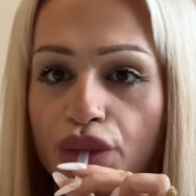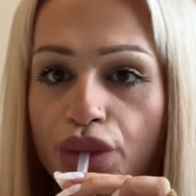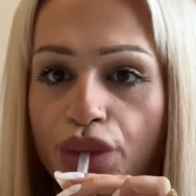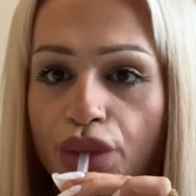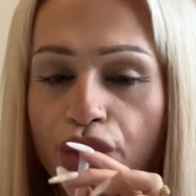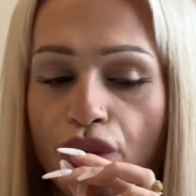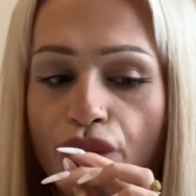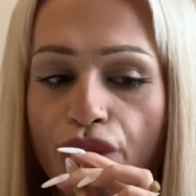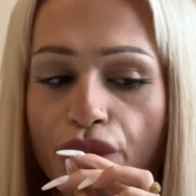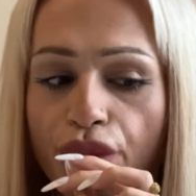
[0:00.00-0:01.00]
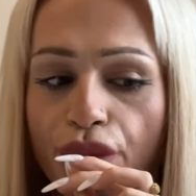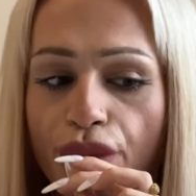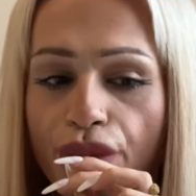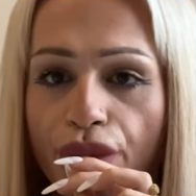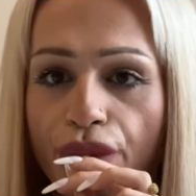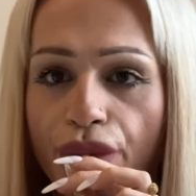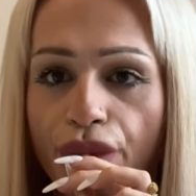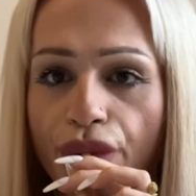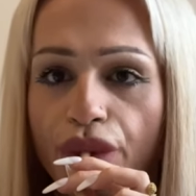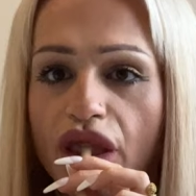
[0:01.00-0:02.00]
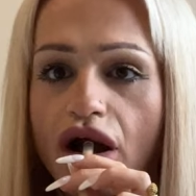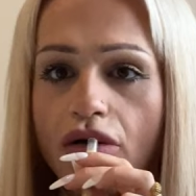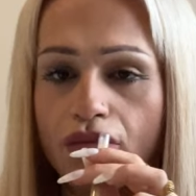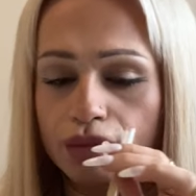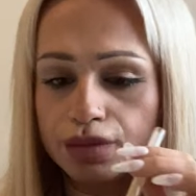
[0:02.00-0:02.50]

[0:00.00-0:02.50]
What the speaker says: Nobody speaks.